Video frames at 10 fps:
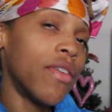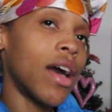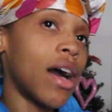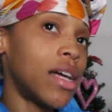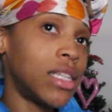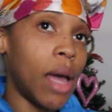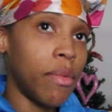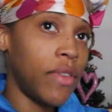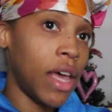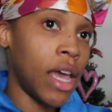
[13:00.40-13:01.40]
of a kind type
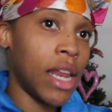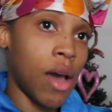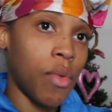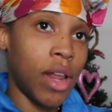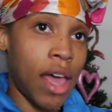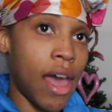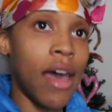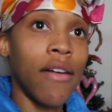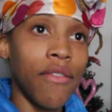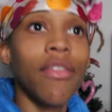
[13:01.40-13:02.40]
of day. And I want to
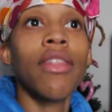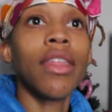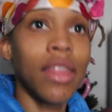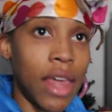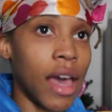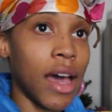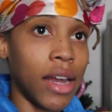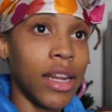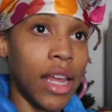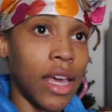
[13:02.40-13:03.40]
have that
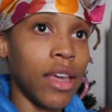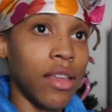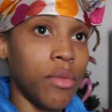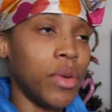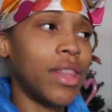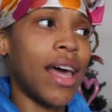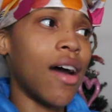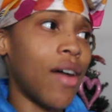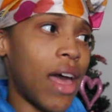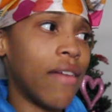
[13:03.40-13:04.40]
kind of day.
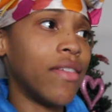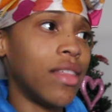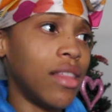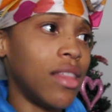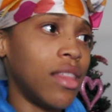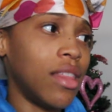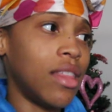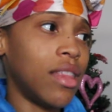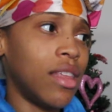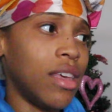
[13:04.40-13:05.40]
Without having
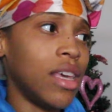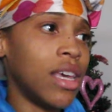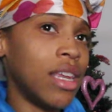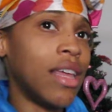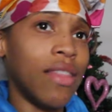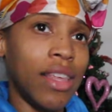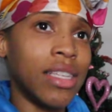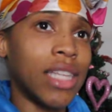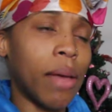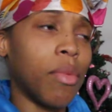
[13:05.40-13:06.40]
it in
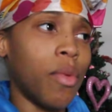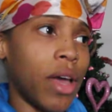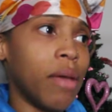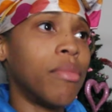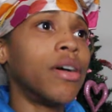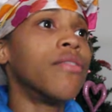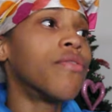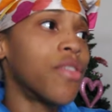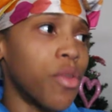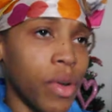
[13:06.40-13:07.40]
this type of way. But
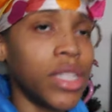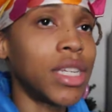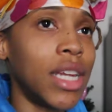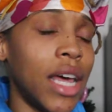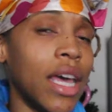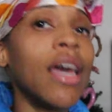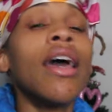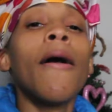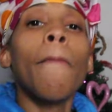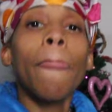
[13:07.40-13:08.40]
for the rest of the day,
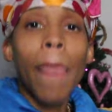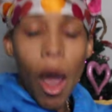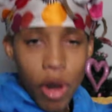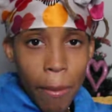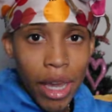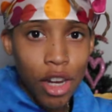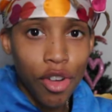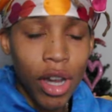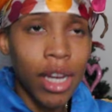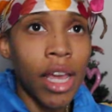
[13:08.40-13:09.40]
I want to make it a
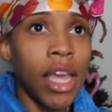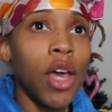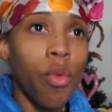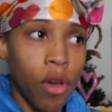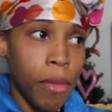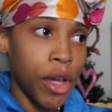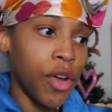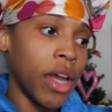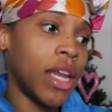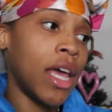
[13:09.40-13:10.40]
great day. It will be a
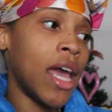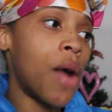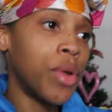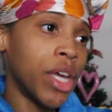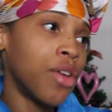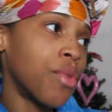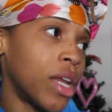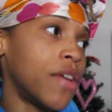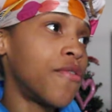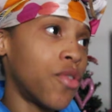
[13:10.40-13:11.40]
great day. I want to get
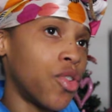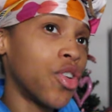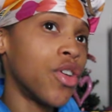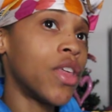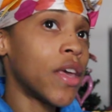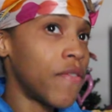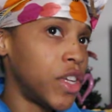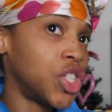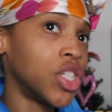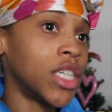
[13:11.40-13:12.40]
ready for the
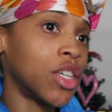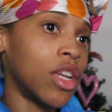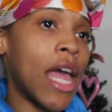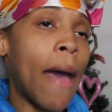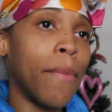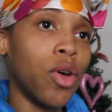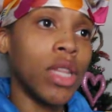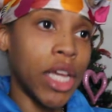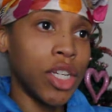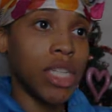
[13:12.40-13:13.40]
adventures that's going to happen on later